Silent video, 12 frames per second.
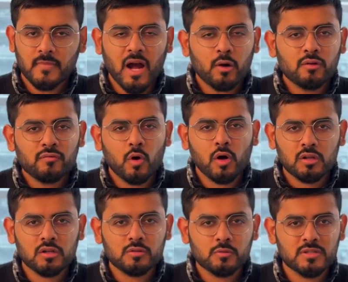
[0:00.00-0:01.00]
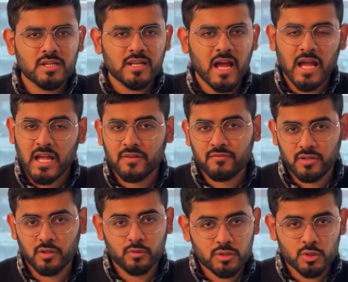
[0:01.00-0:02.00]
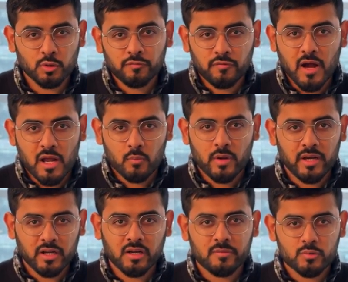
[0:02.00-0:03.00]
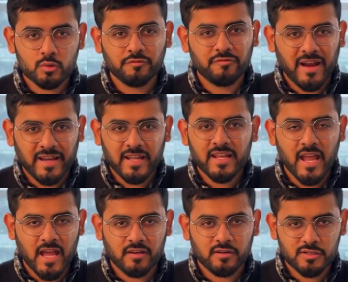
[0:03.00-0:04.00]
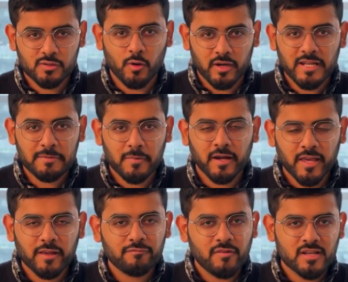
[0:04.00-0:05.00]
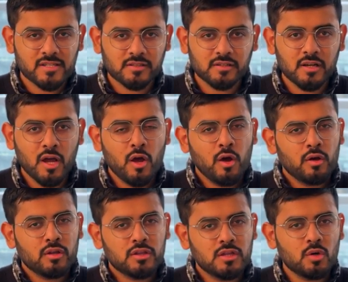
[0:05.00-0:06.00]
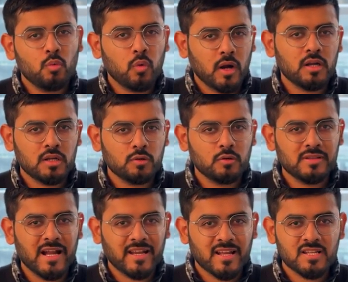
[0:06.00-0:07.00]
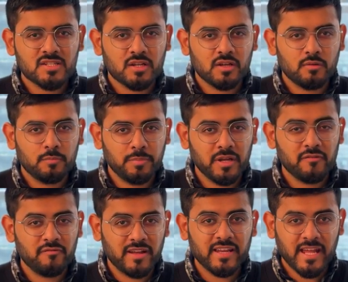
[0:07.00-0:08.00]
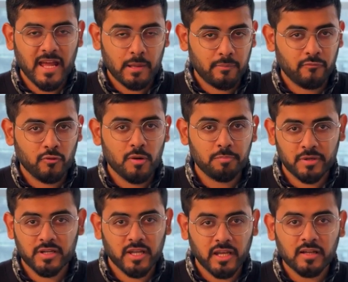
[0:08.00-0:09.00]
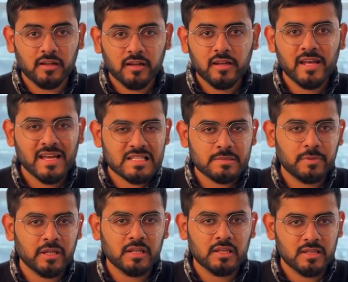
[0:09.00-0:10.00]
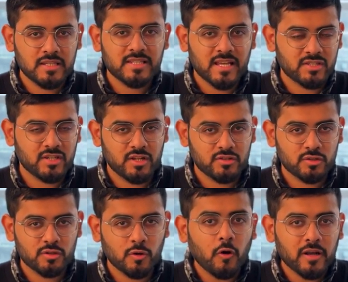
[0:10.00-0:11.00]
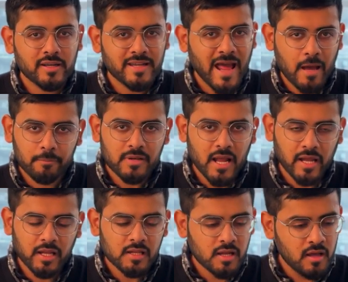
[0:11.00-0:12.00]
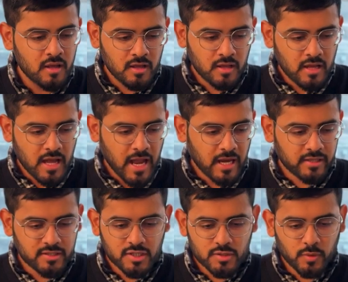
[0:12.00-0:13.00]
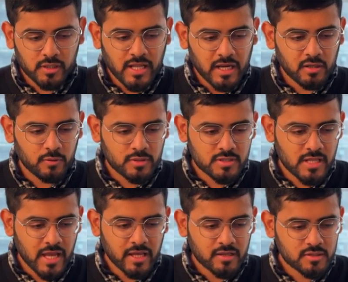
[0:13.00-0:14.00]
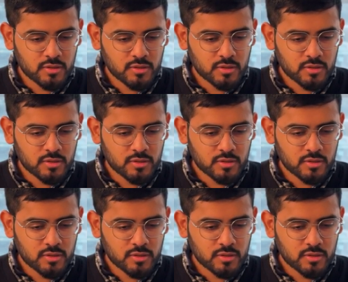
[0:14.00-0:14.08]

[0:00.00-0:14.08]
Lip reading: Out of all the tools that I have used so far when it comes to finding errors or debugging faster, the one tool that has been very helpful particularly has been this extension called Tab 9. And this is what that looks like.